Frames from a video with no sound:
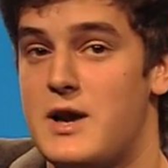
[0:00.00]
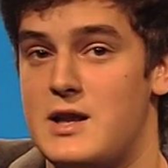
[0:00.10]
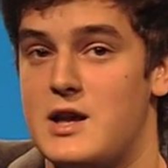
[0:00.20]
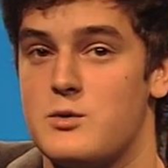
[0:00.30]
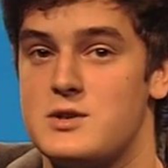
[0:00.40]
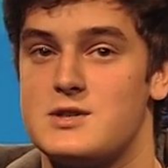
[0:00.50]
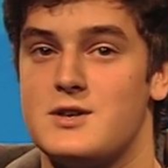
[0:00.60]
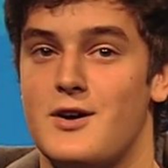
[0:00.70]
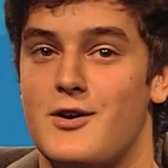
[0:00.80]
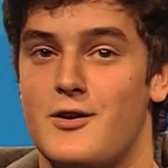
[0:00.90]
language,
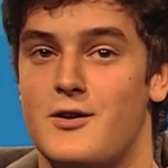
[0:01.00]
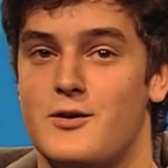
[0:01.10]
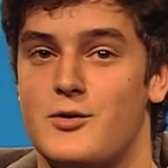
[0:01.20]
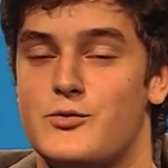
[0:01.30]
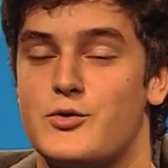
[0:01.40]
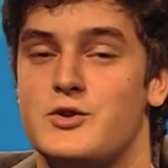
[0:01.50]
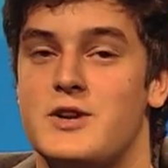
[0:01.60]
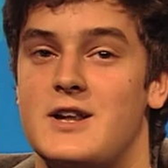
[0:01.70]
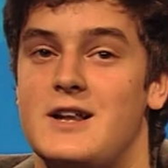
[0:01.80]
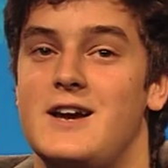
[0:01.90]

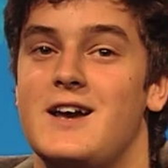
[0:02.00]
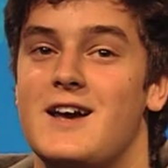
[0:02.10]
unfortunately,